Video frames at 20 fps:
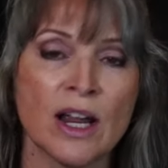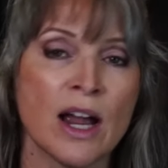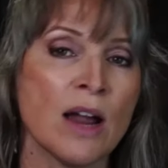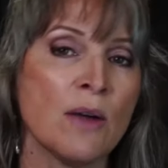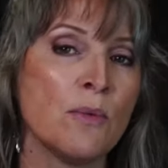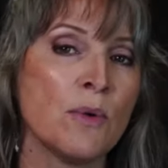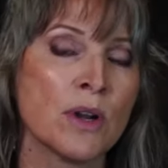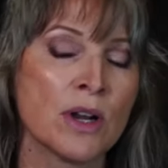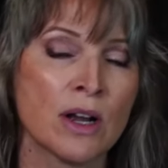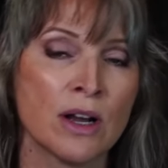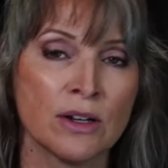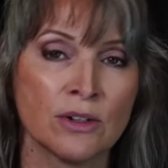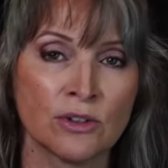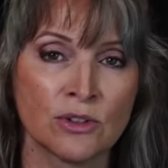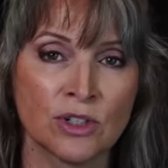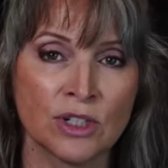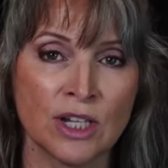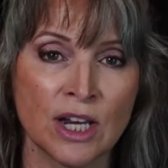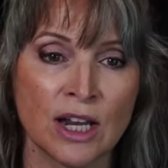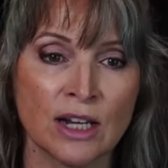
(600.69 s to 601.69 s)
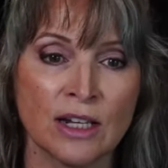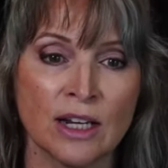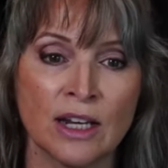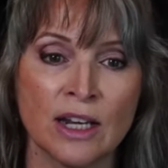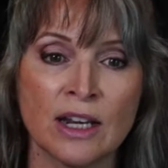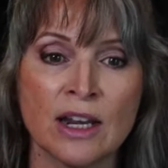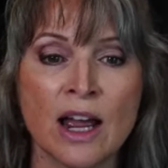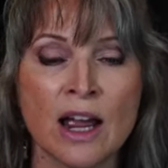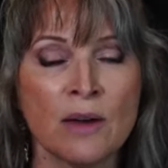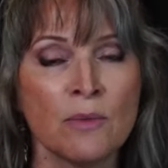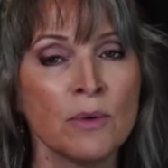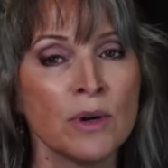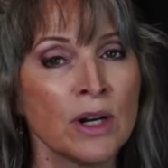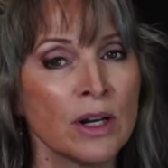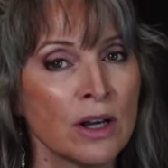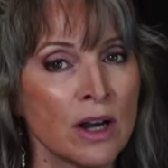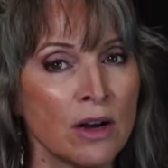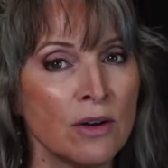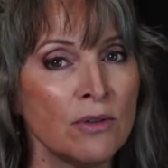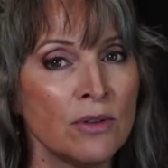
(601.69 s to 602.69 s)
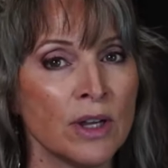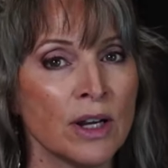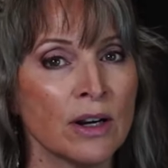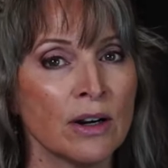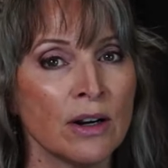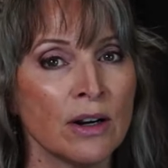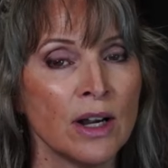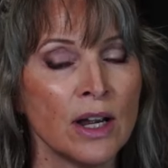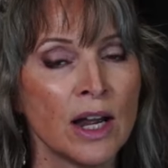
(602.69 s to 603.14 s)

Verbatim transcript: I want to understand it and I want to go there.